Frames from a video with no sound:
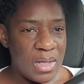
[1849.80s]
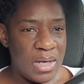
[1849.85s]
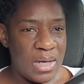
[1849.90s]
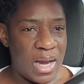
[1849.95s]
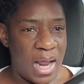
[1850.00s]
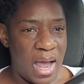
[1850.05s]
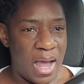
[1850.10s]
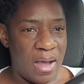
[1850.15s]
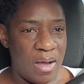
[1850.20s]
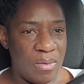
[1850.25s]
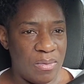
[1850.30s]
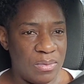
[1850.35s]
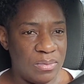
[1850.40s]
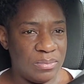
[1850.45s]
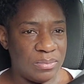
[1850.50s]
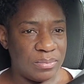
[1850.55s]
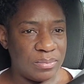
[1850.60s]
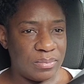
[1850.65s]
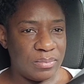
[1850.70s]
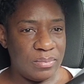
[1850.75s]
now,
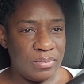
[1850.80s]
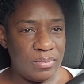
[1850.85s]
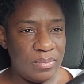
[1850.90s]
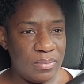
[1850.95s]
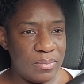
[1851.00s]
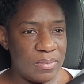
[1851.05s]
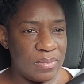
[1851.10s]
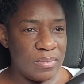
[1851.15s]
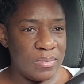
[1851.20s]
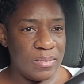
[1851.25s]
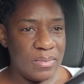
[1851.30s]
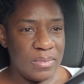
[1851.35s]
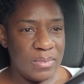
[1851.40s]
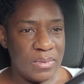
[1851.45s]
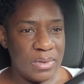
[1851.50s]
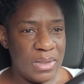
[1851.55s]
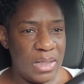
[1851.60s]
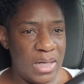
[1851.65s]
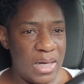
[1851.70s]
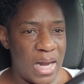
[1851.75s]

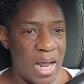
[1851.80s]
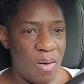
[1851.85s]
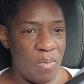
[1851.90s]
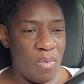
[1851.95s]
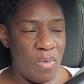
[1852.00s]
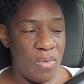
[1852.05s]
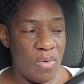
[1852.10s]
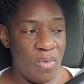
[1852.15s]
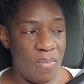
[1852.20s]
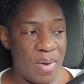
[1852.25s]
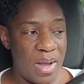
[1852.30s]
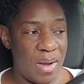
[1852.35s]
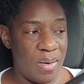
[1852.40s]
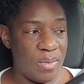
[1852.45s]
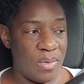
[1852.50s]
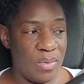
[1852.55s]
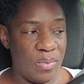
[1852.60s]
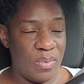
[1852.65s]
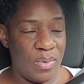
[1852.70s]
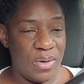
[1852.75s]
and I won't go back
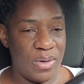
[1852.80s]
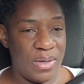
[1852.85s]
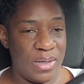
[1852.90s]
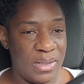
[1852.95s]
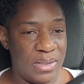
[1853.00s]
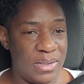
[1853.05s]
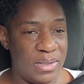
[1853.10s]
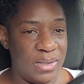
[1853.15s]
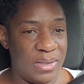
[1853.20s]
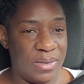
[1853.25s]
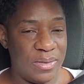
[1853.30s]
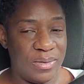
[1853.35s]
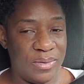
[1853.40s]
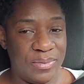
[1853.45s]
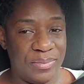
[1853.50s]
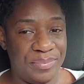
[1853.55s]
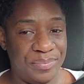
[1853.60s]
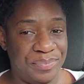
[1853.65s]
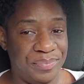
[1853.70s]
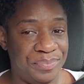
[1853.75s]
to work
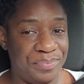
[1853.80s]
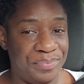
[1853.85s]
until